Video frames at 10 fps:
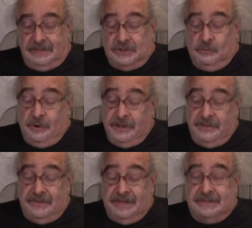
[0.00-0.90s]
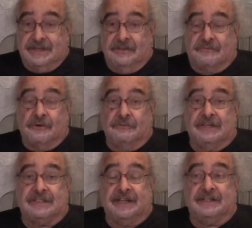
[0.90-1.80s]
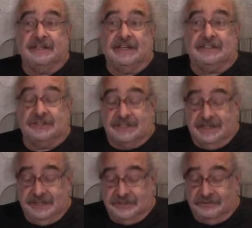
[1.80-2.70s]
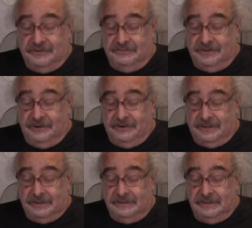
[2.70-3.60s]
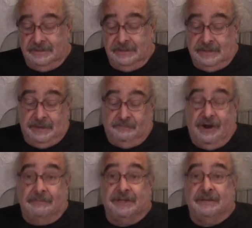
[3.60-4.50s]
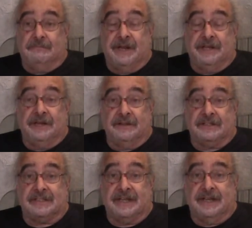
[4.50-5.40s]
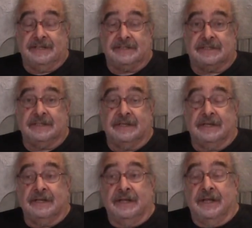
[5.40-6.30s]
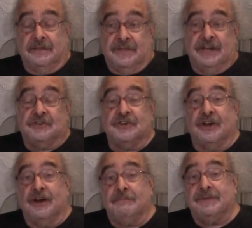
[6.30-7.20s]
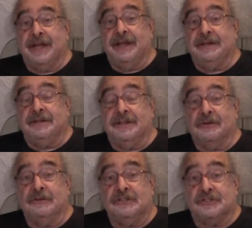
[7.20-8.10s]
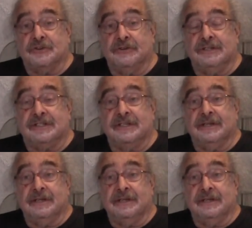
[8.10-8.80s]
So one of the things, I'll throw this at the legislature in Florida, and probably in many other states, they should update their insurance